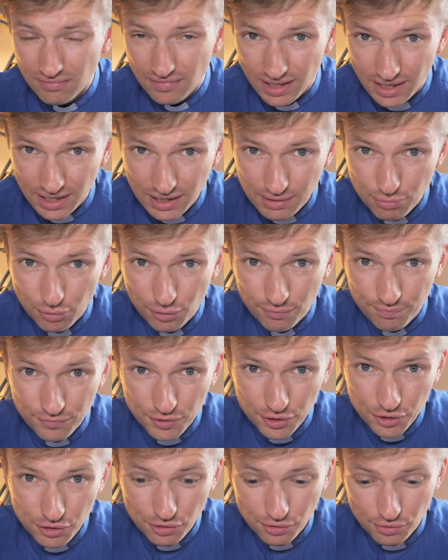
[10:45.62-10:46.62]
Abram
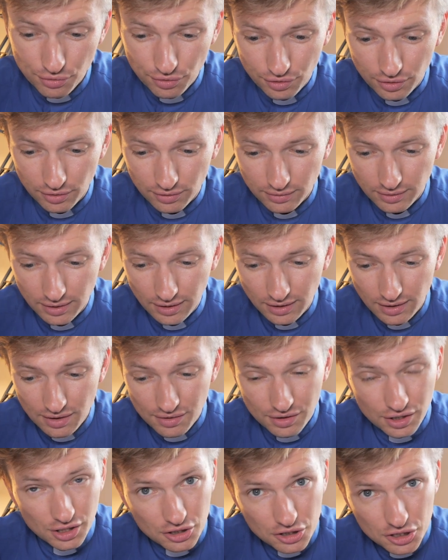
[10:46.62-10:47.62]
knew that
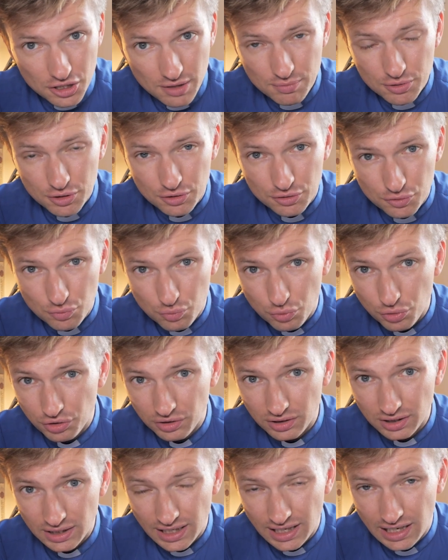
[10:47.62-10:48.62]
the Egyptians
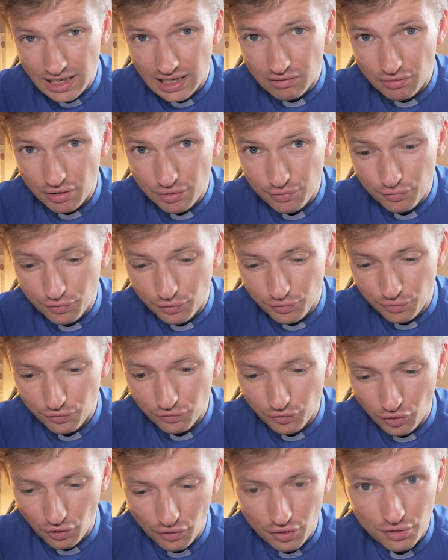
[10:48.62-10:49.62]
wouldn't care if a
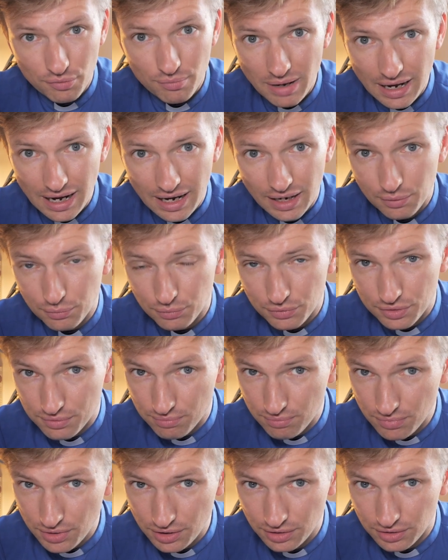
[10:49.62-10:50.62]
foreign man was
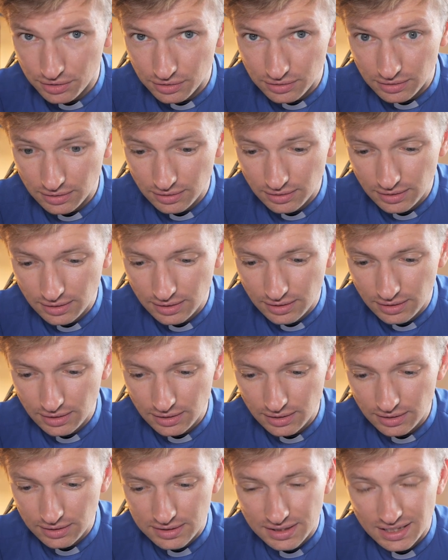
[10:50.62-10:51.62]
murdered
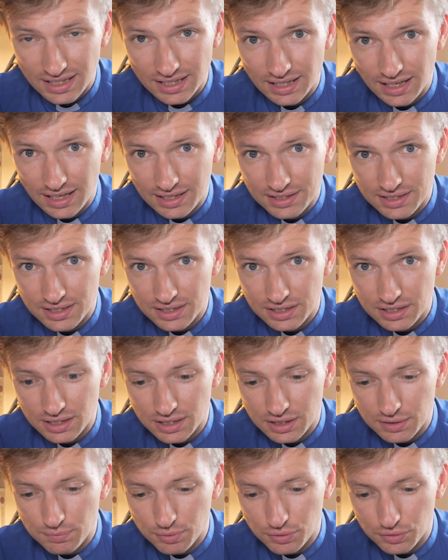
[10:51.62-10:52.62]
to get access to
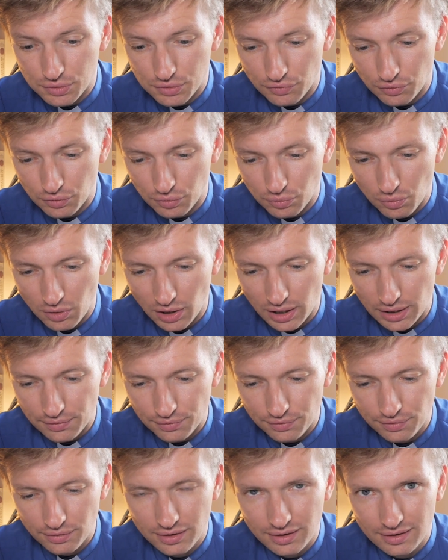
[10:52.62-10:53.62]
his beautiful
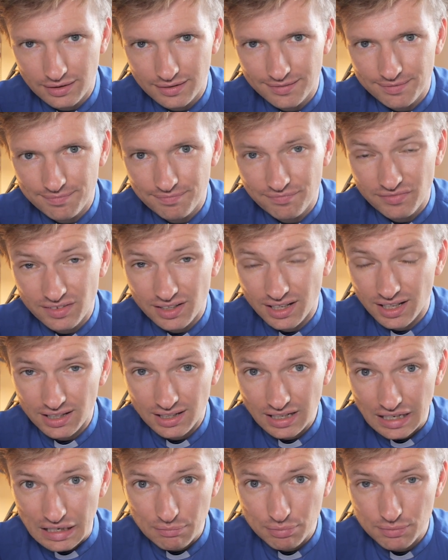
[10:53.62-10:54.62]
wife.
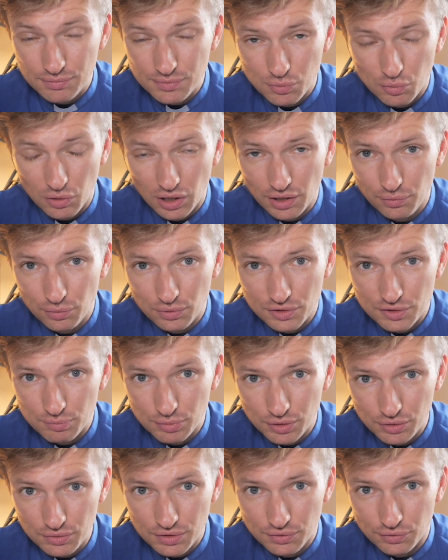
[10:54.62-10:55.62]
And Abram's wife was
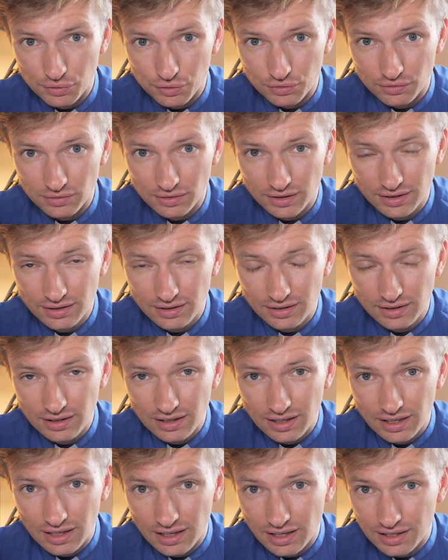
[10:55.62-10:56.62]
beautiful,
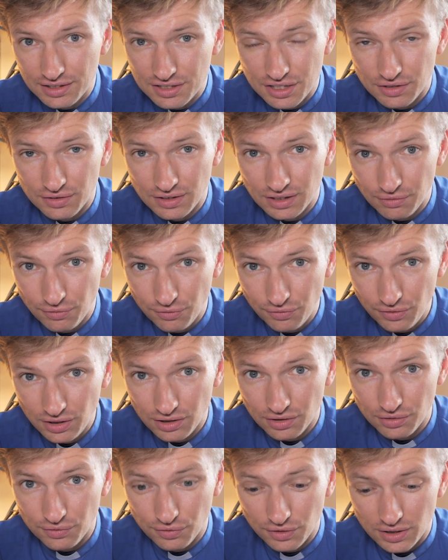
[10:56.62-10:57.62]
and so he
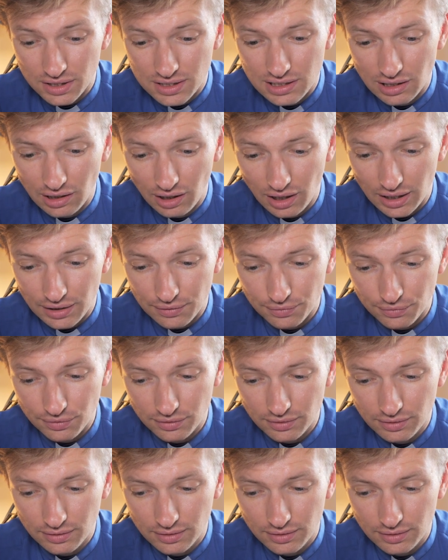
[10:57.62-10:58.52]
feared for his life.